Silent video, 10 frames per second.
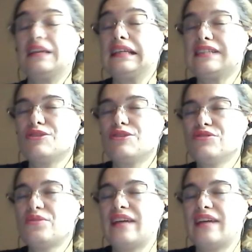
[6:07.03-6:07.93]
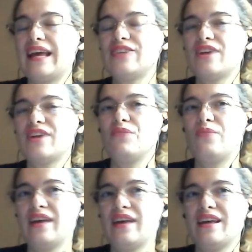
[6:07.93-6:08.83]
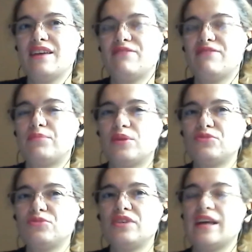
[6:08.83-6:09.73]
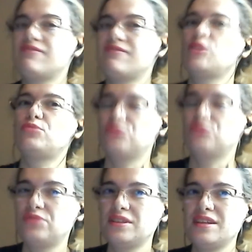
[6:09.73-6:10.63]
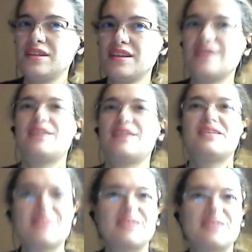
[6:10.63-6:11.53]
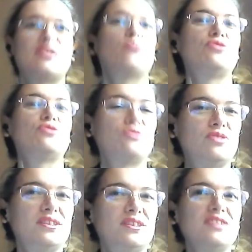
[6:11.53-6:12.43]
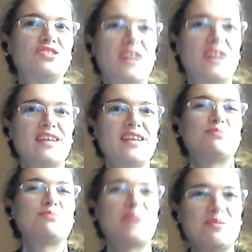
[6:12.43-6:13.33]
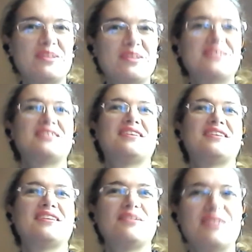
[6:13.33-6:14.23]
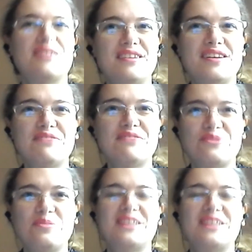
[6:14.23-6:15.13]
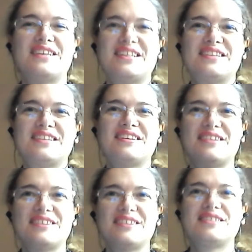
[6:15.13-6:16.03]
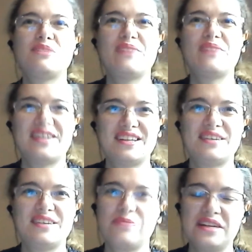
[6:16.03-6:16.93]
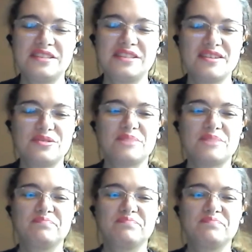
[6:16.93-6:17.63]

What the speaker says: It's also an agile way of approaching every opportunity as an opportunity. Try, experiment, learn from it, and see where it goes.